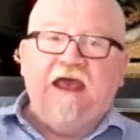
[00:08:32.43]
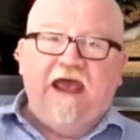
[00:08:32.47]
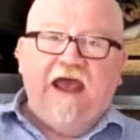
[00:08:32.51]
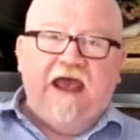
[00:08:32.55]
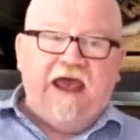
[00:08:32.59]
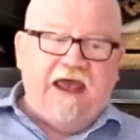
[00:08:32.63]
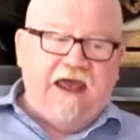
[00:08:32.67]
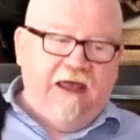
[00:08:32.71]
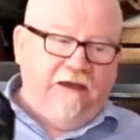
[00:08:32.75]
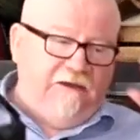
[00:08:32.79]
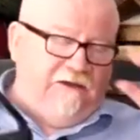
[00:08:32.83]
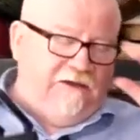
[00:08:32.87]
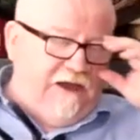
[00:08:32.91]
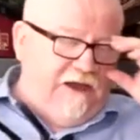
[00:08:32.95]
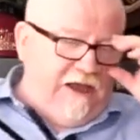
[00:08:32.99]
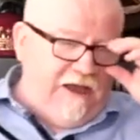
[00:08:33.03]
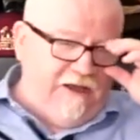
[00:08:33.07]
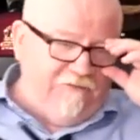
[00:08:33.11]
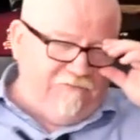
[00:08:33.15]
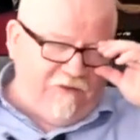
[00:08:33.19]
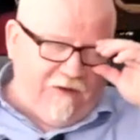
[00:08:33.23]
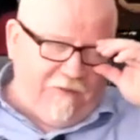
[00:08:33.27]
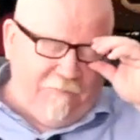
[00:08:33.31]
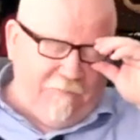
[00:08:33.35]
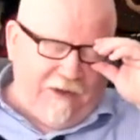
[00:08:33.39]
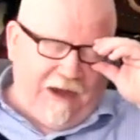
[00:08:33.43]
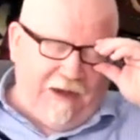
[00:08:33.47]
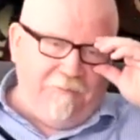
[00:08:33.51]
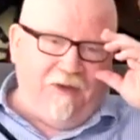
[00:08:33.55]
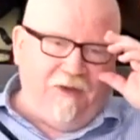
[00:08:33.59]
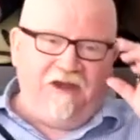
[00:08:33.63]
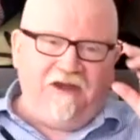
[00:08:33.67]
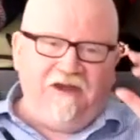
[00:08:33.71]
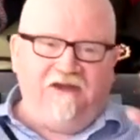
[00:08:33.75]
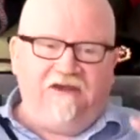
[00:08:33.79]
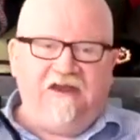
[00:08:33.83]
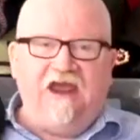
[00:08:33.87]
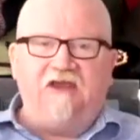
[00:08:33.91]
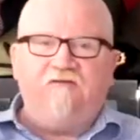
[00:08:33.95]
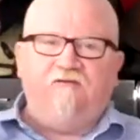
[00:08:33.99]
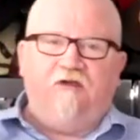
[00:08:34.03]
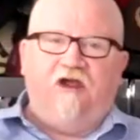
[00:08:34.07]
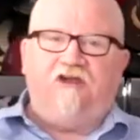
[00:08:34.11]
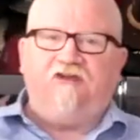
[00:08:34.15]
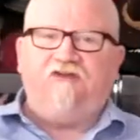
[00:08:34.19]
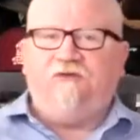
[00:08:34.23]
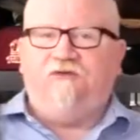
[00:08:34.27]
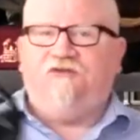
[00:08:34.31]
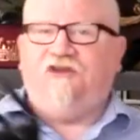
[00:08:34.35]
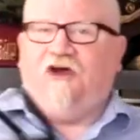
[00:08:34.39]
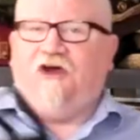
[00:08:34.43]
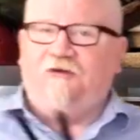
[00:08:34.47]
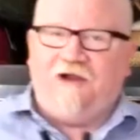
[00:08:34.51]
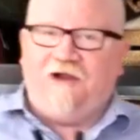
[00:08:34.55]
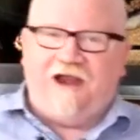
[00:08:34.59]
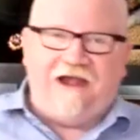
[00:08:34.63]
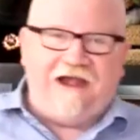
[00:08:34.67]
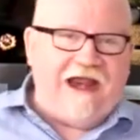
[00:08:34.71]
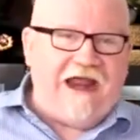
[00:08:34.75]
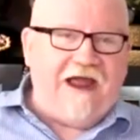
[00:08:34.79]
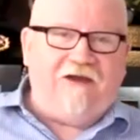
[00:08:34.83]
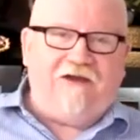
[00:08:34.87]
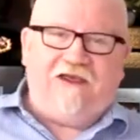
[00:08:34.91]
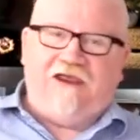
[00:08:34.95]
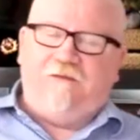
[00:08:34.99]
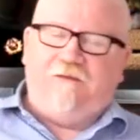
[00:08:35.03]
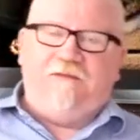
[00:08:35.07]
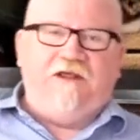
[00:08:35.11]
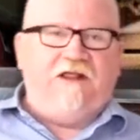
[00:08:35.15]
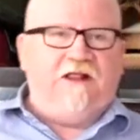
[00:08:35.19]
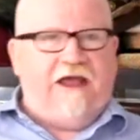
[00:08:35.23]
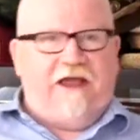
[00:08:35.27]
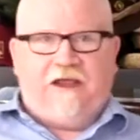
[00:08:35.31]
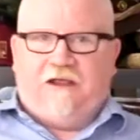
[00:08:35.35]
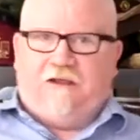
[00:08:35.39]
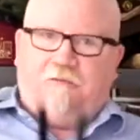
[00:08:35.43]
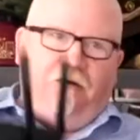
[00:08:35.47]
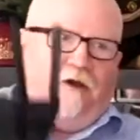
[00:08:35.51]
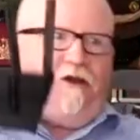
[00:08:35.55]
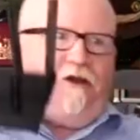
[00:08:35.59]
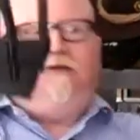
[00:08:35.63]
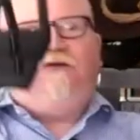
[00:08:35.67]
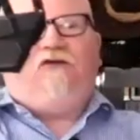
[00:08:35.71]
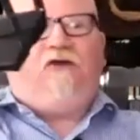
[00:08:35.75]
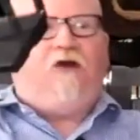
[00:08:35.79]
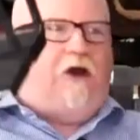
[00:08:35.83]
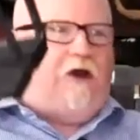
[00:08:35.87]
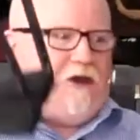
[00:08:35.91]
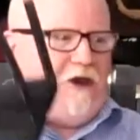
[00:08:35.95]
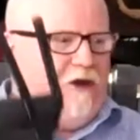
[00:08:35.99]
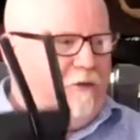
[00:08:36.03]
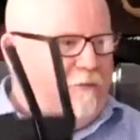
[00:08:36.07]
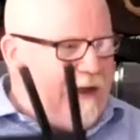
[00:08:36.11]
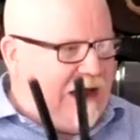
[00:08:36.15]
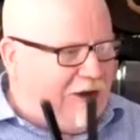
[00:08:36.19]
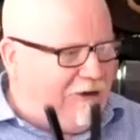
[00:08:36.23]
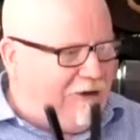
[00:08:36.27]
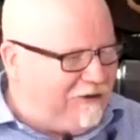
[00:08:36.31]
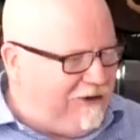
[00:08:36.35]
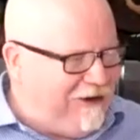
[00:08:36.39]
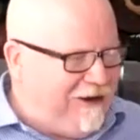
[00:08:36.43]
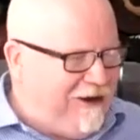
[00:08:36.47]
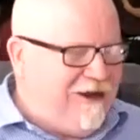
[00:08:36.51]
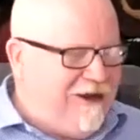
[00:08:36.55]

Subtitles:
And if my buddy Dave Rush was on right now, he'd be like, what are you talking about?